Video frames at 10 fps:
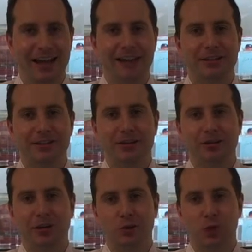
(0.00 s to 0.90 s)
Hey, this is
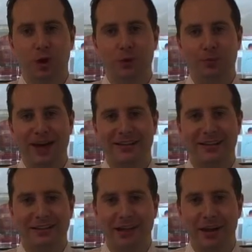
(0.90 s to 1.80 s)
Chris. Welcome back
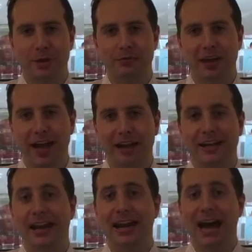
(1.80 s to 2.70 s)
to the Daily
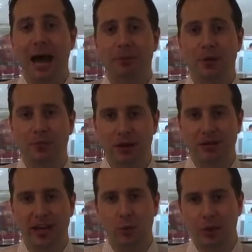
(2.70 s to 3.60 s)
Brigandi. Happy
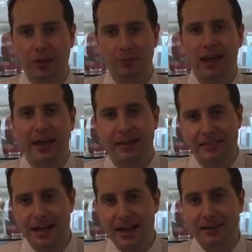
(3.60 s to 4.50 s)
birthday, Willie
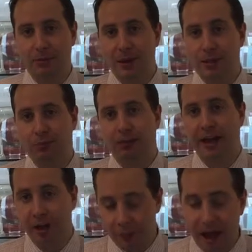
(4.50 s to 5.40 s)
Mays, the best
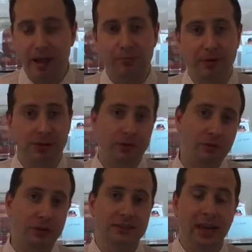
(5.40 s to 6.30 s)
player, in my opinion,
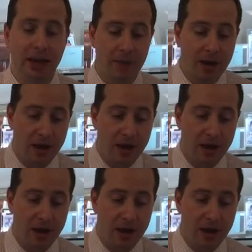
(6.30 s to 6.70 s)
of all time.